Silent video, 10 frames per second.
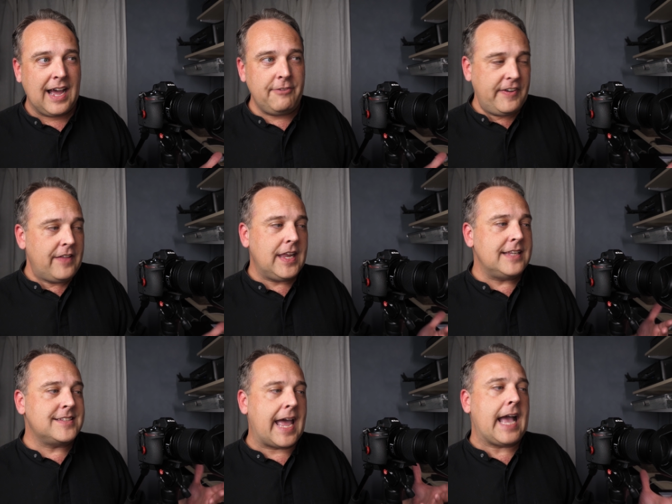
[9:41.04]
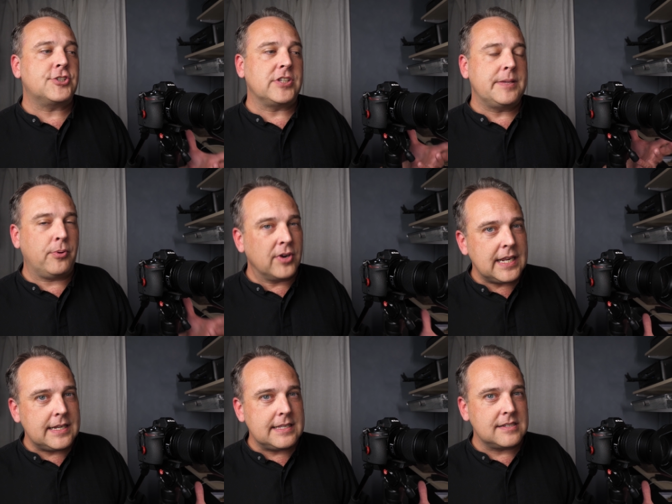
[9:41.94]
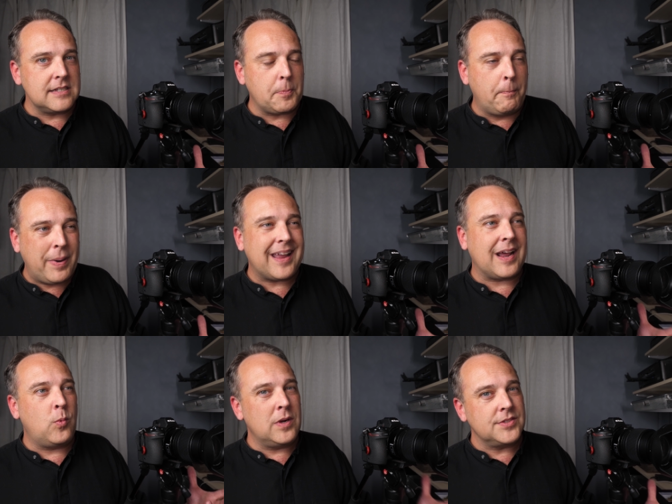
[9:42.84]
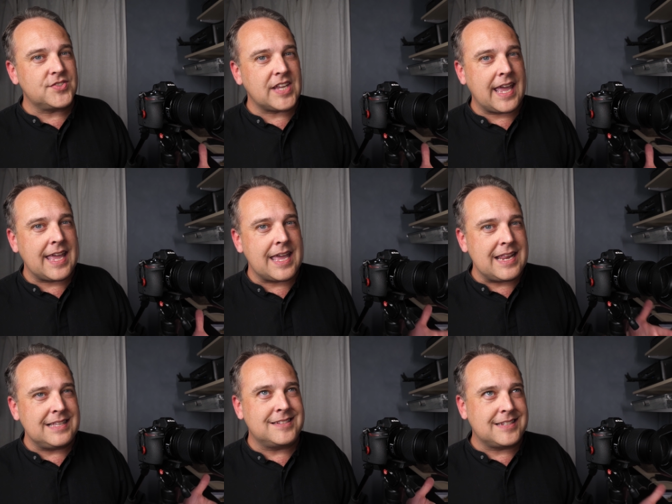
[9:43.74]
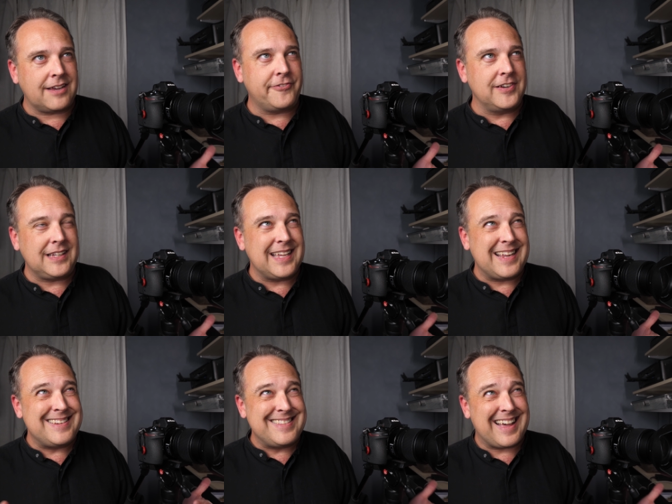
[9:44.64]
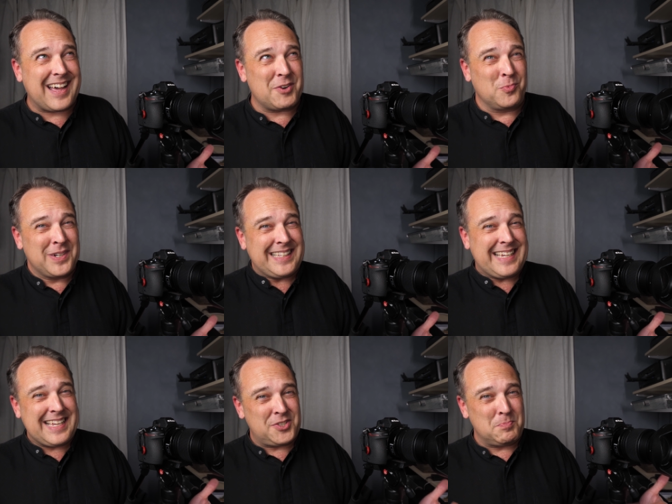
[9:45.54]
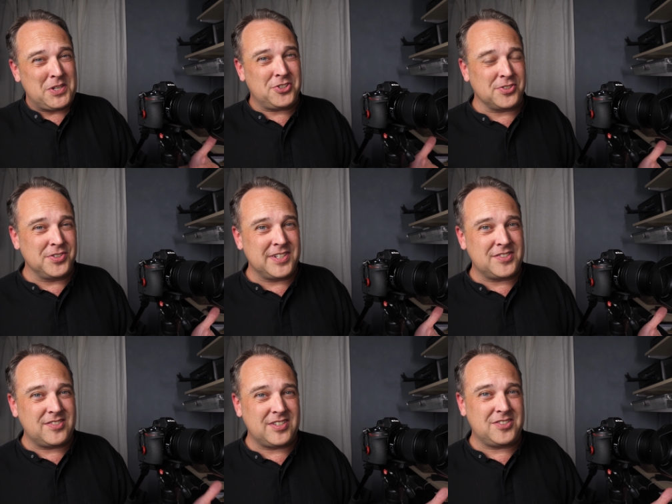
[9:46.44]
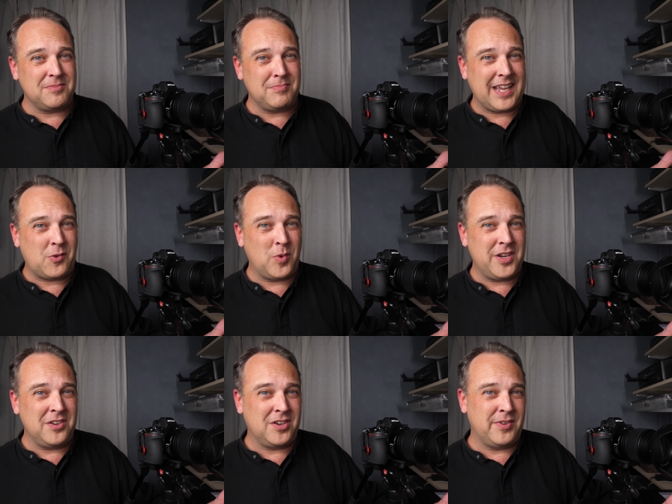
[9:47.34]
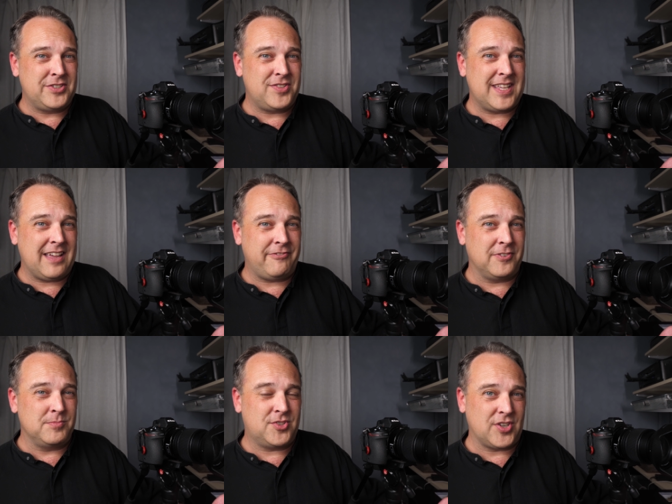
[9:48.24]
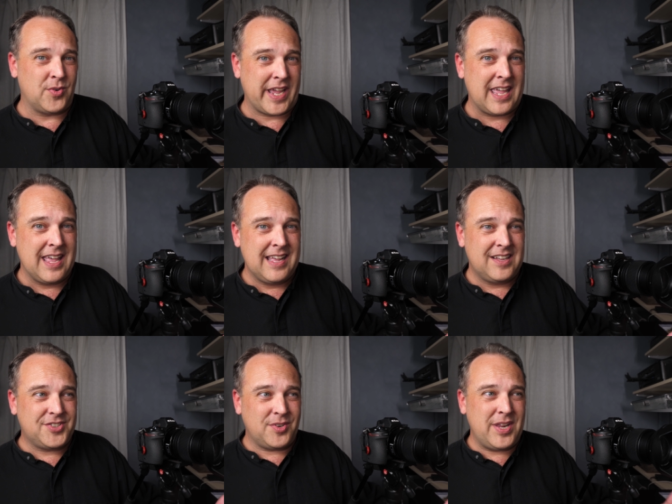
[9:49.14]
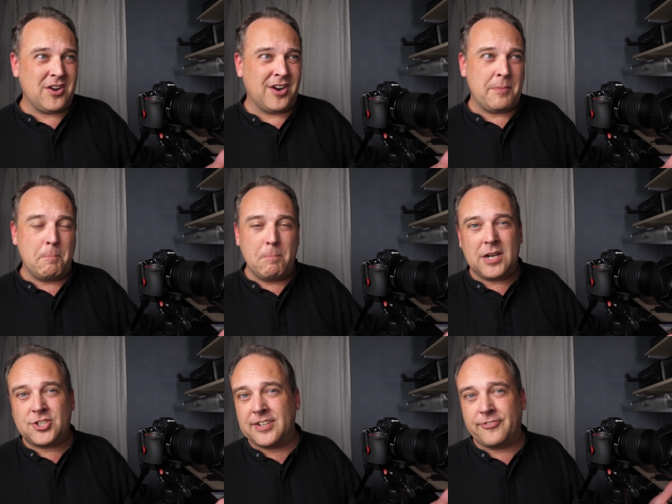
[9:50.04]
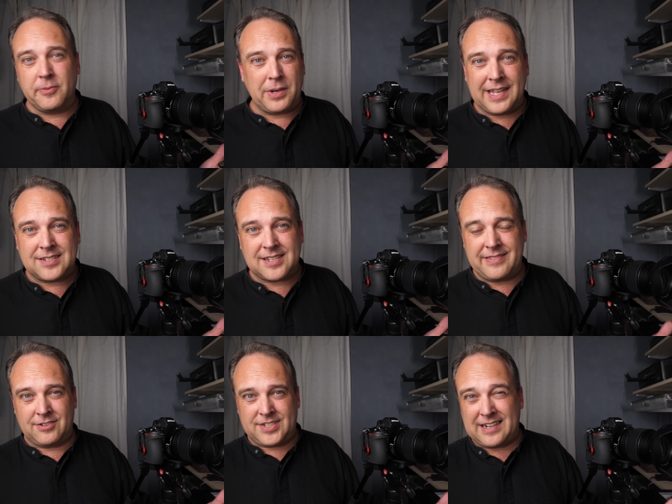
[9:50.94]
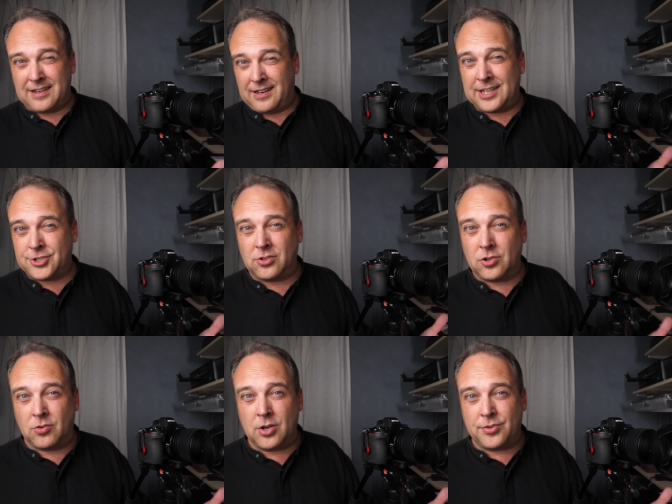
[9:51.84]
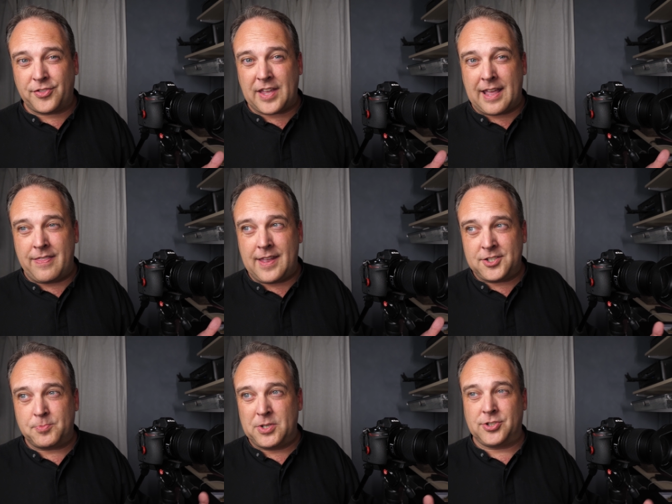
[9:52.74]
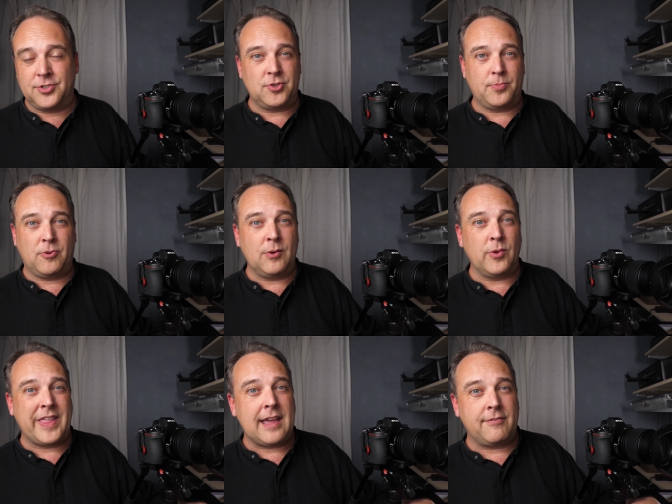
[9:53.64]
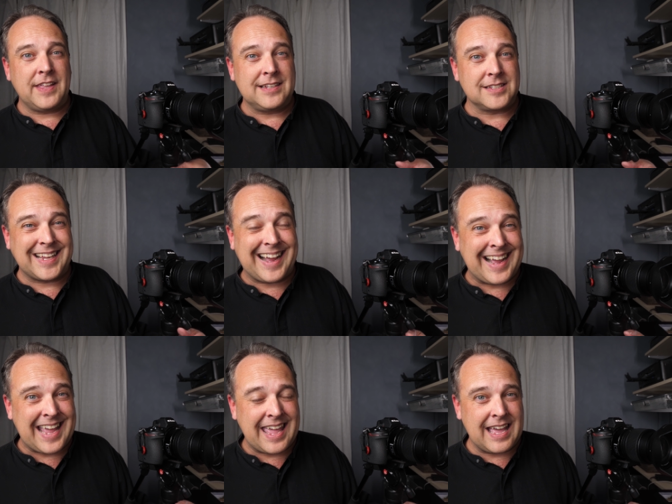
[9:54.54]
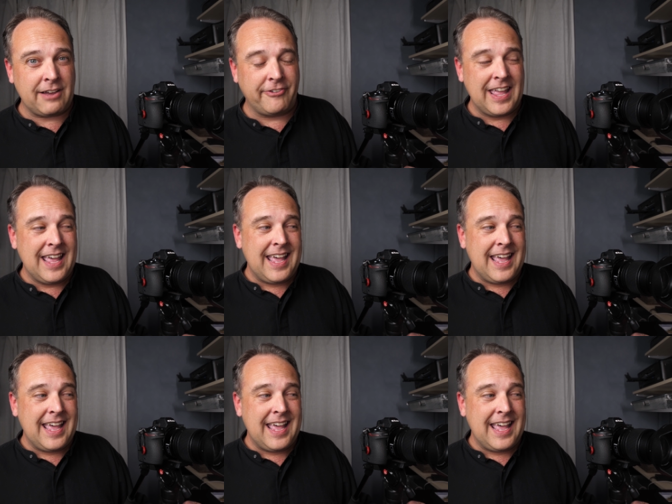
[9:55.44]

I found that it's actually pretty decent, but I will say it is definitely not really as mature matured as a system like what you're going to get from Sony. Sony are at a much different place in their technological growth, and it is matured to a point where they have things like Eye AF.